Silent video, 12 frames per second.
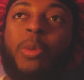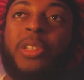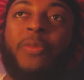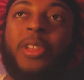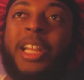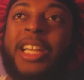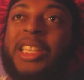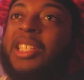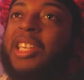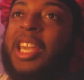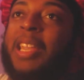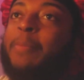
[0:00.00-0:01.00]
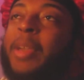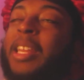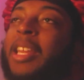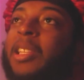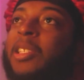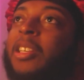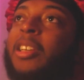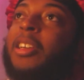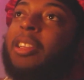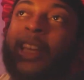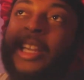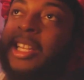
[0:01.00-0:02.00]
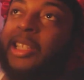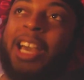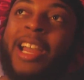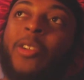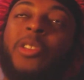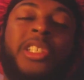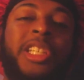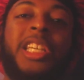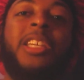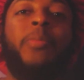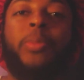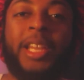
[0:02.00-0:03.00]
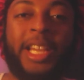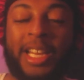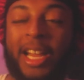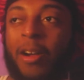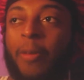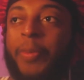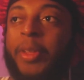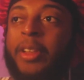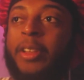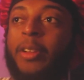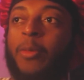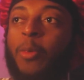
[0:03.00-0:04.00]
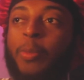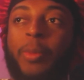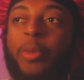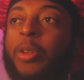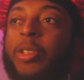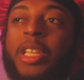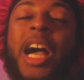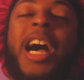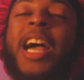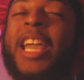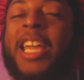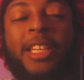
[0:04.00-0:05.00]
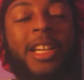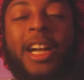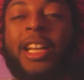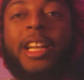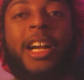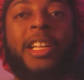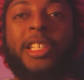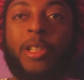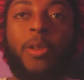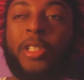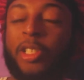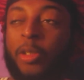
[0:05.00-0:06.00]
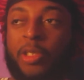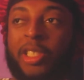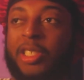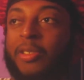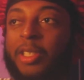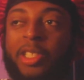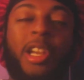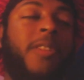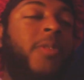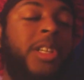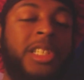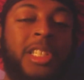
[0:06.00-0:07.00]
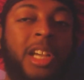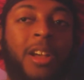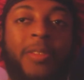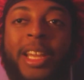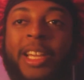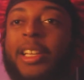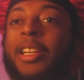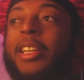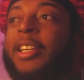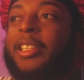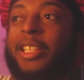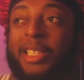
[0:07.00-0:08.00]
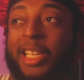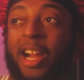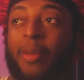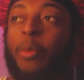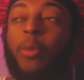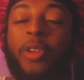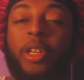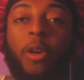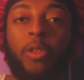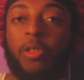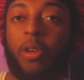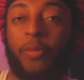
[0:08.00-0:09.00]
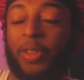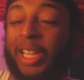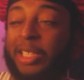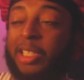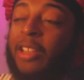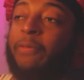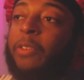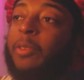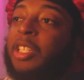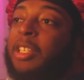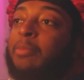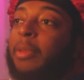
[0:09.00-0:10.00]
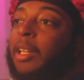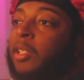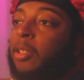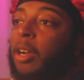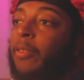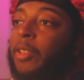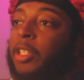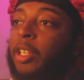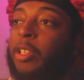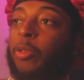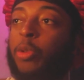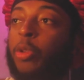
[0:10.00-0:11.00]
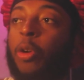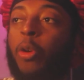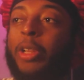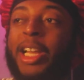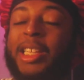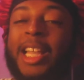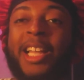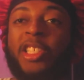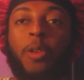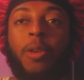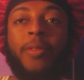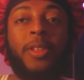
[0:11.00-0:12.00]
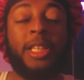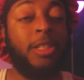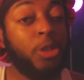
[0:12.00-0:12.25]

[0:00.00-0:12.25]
for like 10 minutes, like an entire scene played out where people are dying, yada yada, so and so. She's discovering stuff. Like, the entire movie goes on for like 10-15 minutes, and all of a sudden you'll do the whole like that's or everything